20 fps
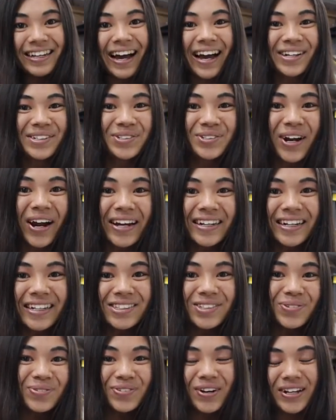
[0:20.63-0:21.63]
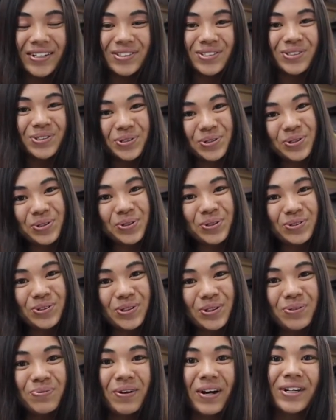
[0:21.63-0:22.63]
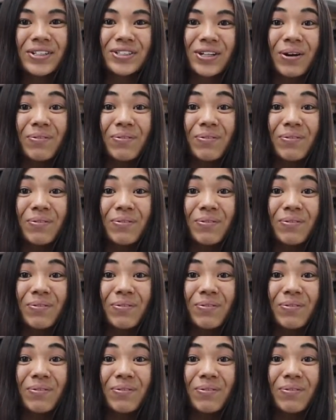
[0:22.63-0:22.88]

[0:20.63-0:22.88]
I try not to fret too much